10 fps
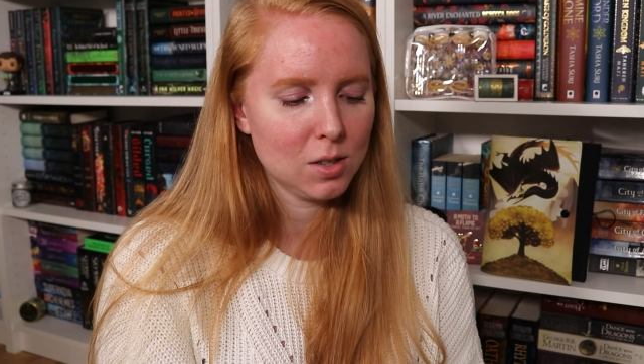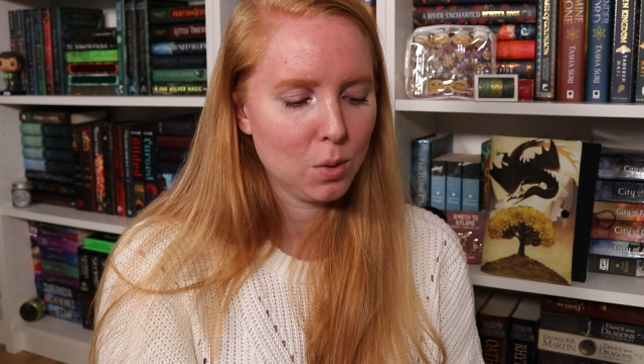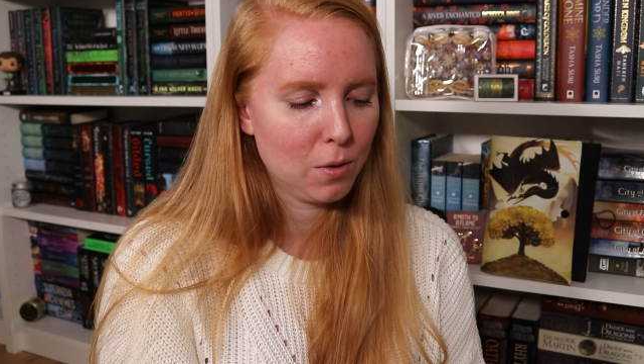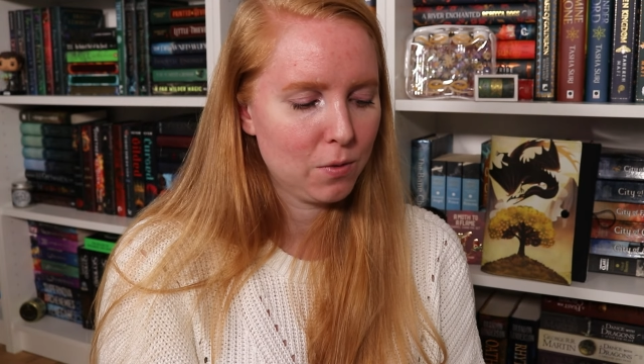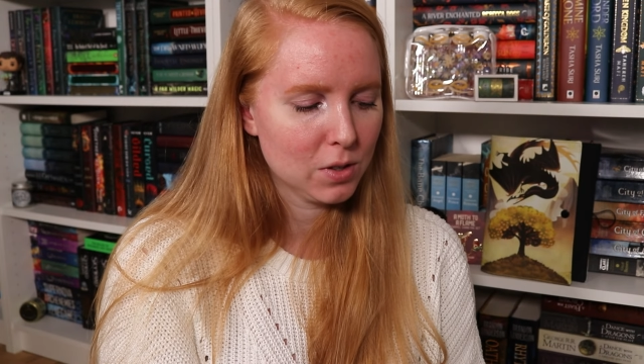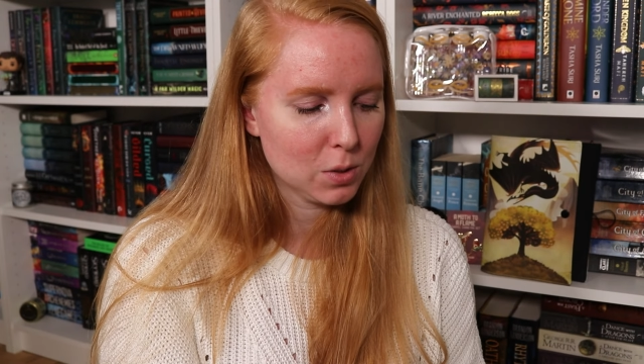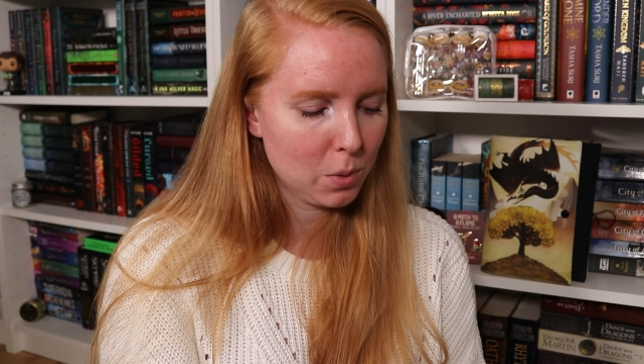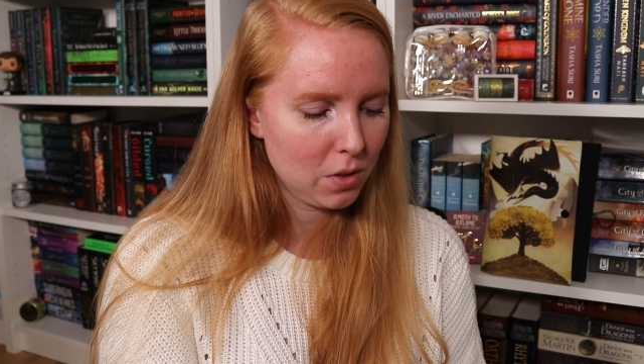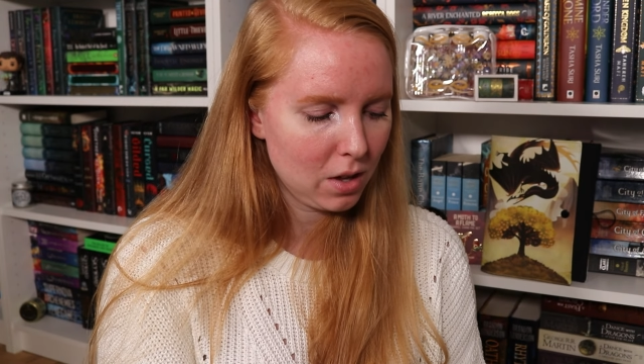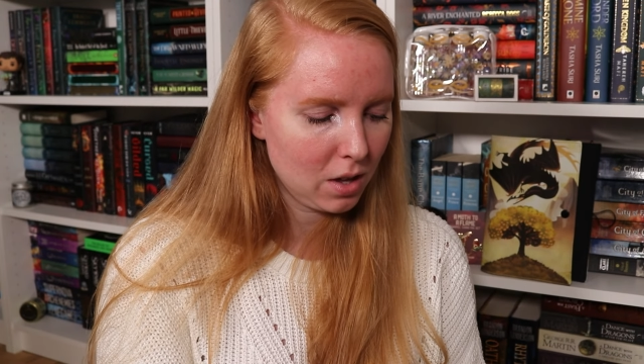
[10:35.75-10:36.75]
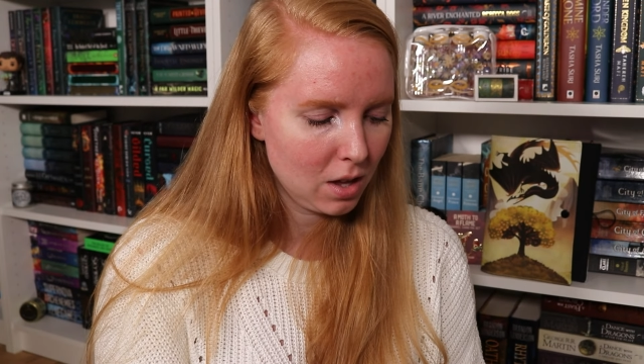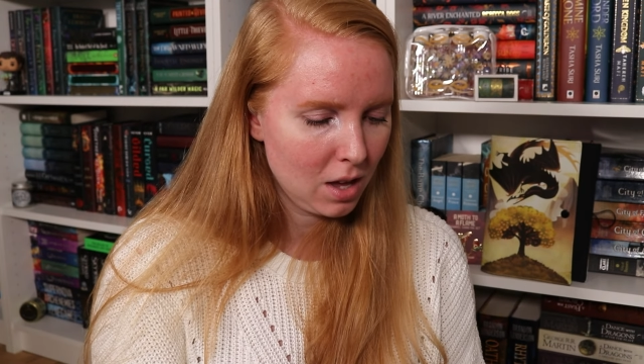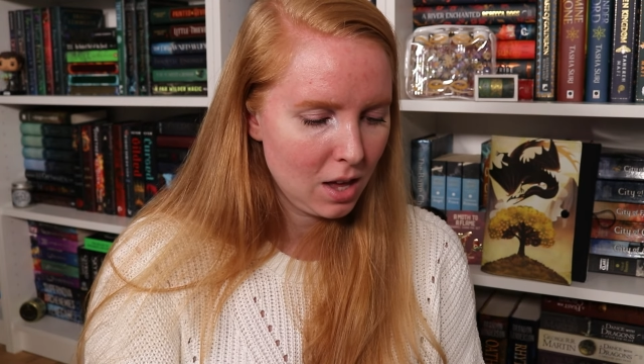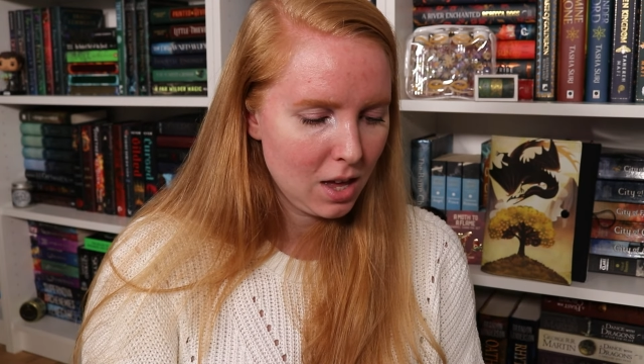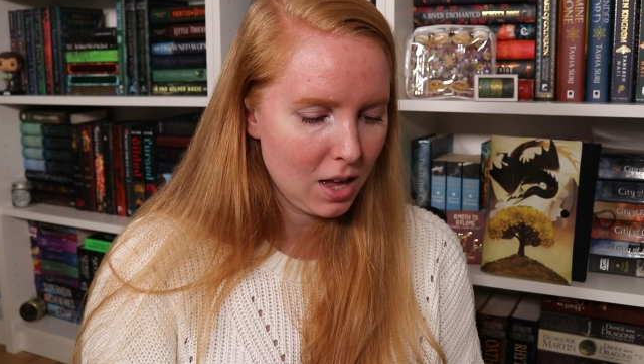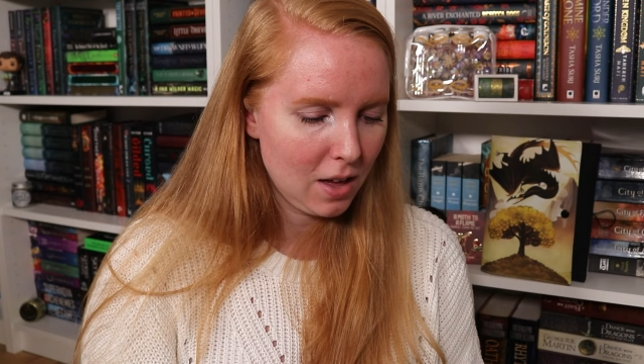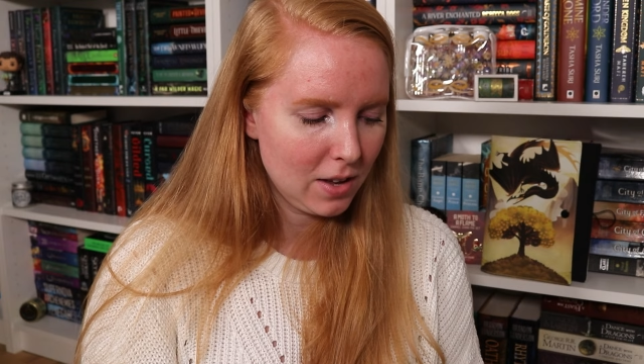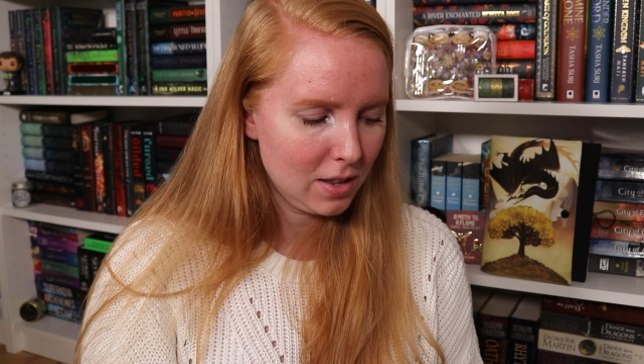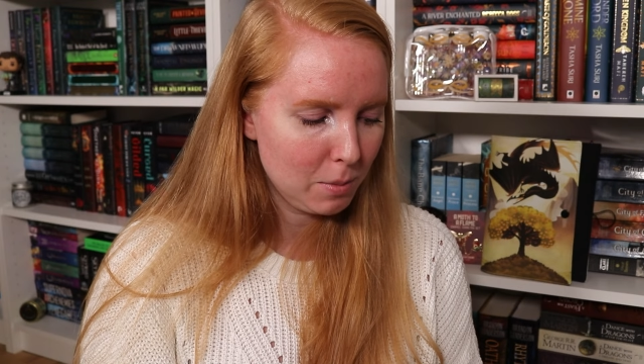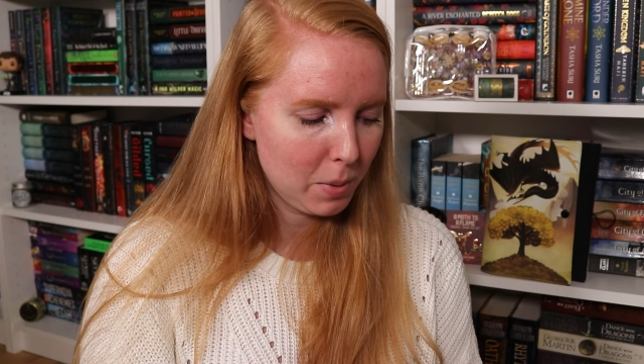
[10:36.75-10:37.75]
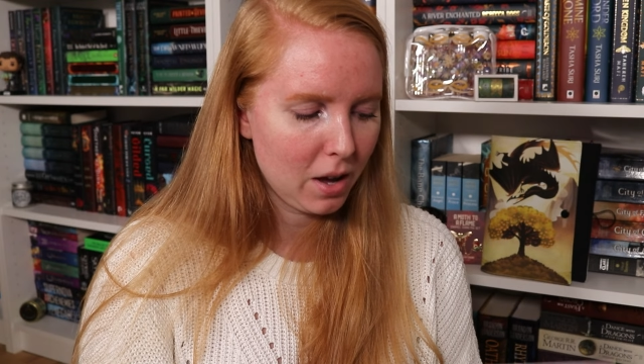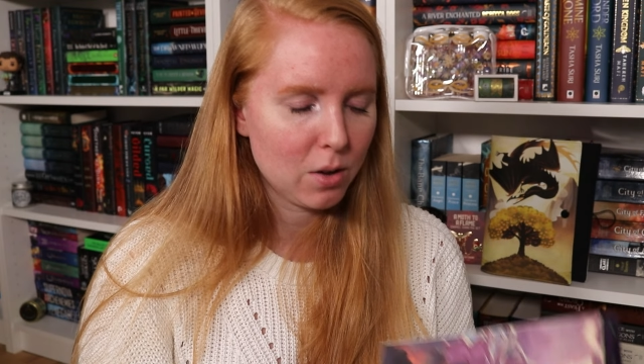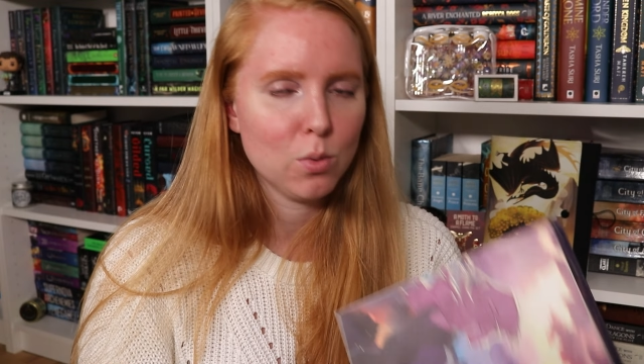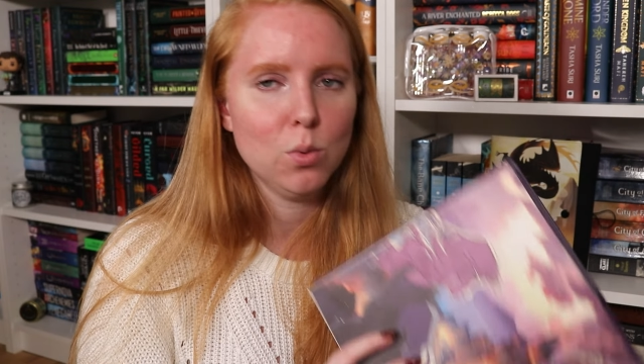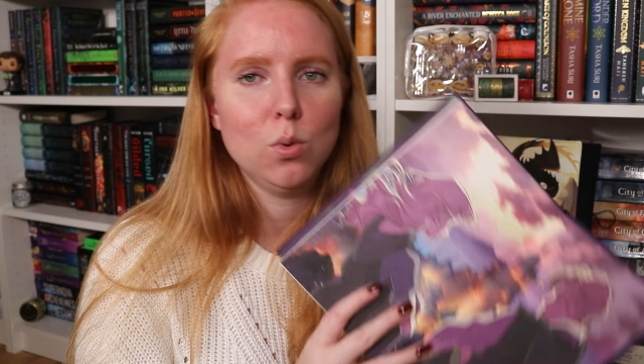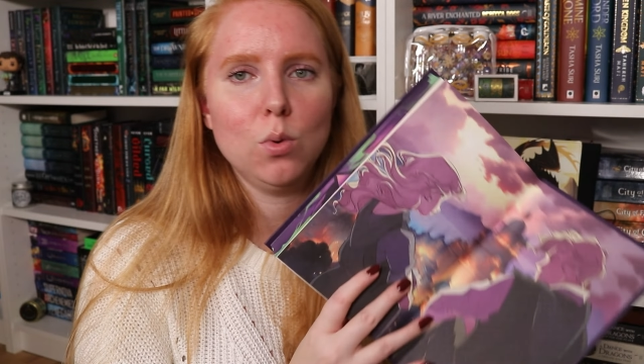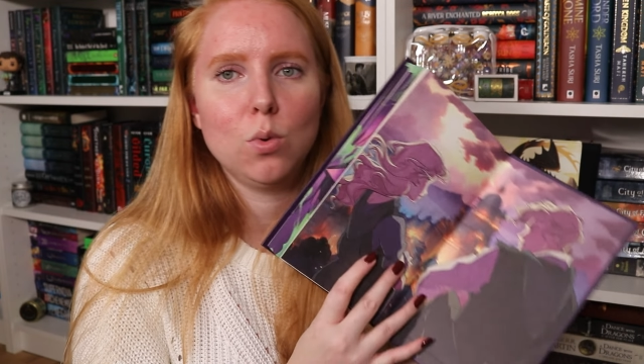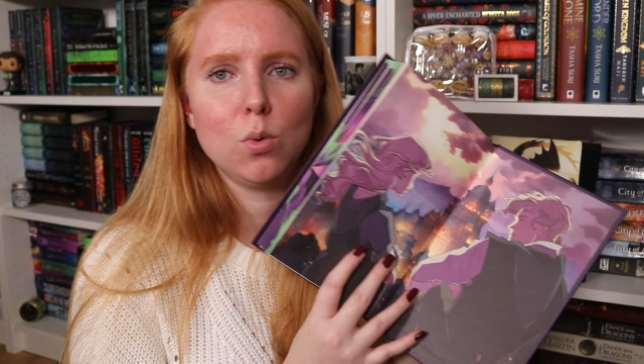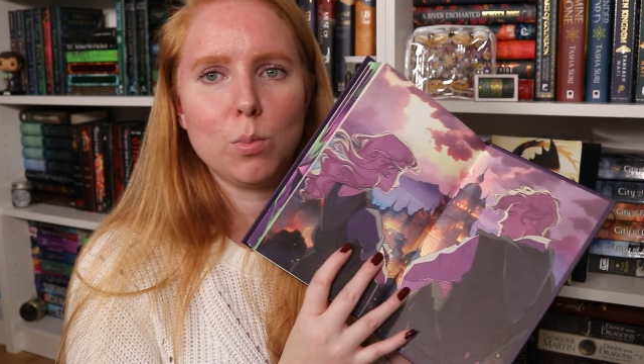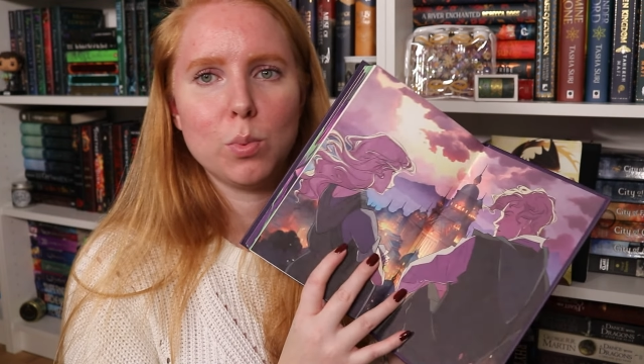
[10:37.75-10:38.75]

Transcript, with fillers: so it fits with it. And then in the back, ooh,